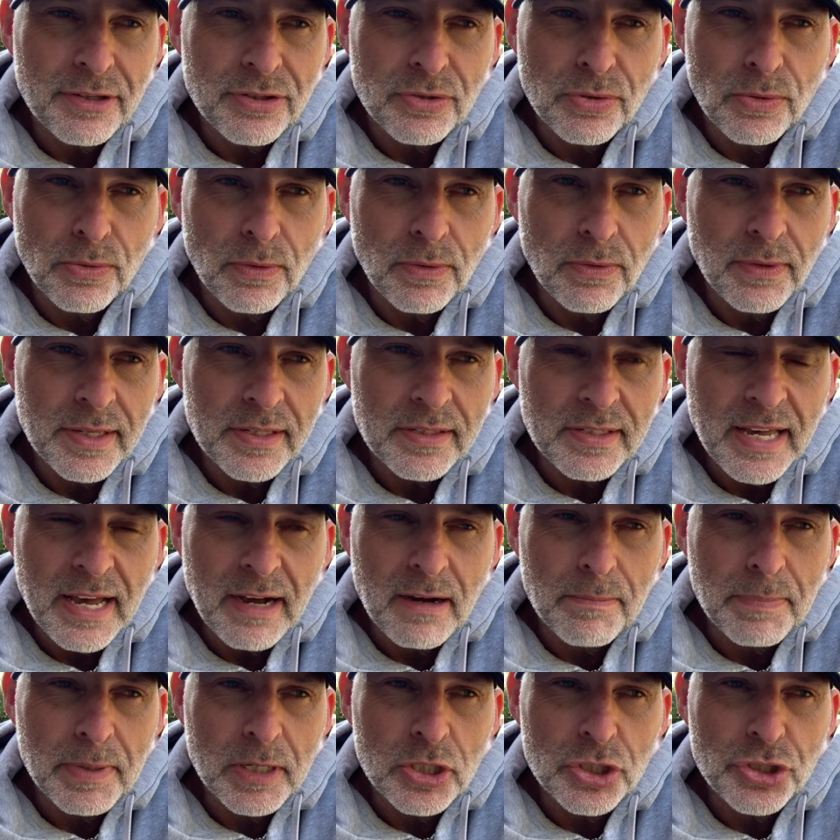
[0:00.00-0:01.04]
sort this
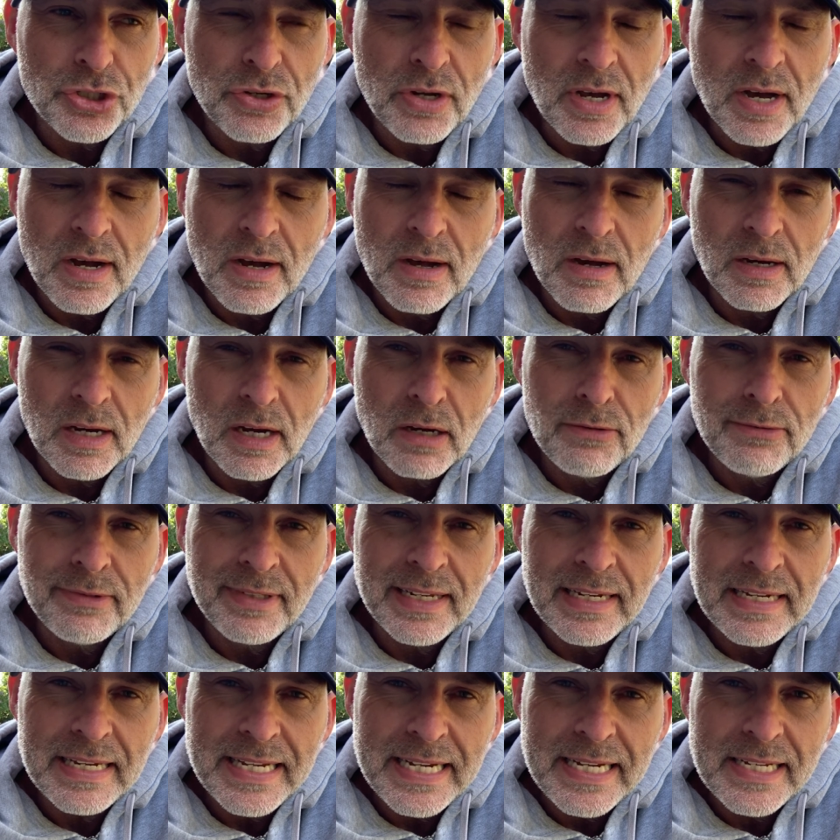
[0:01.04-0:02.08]
out because you can't go
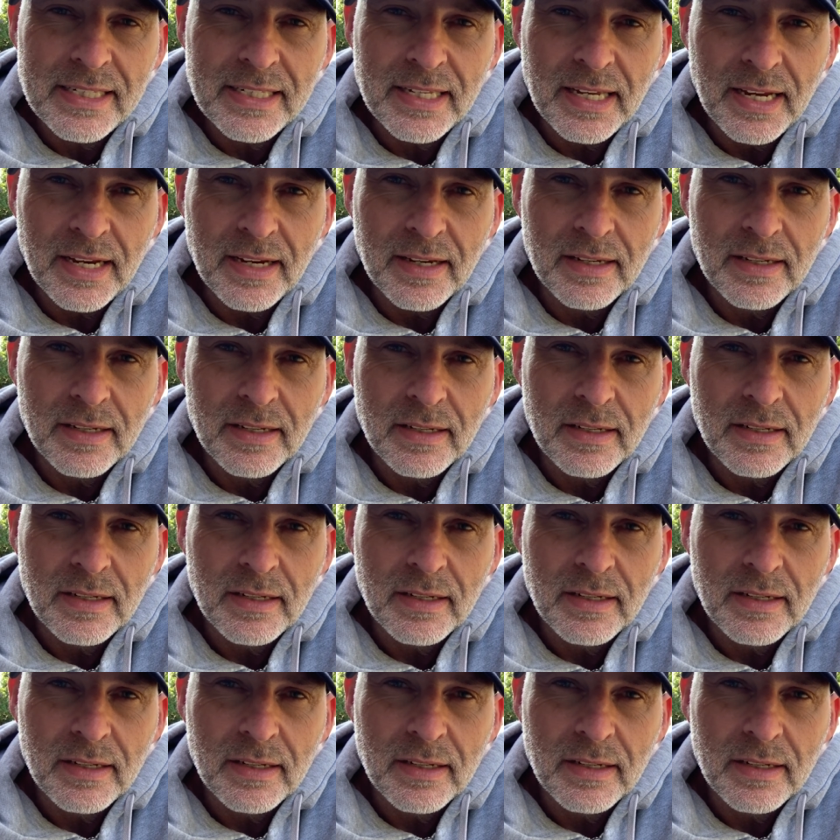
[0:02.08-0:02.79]
deleting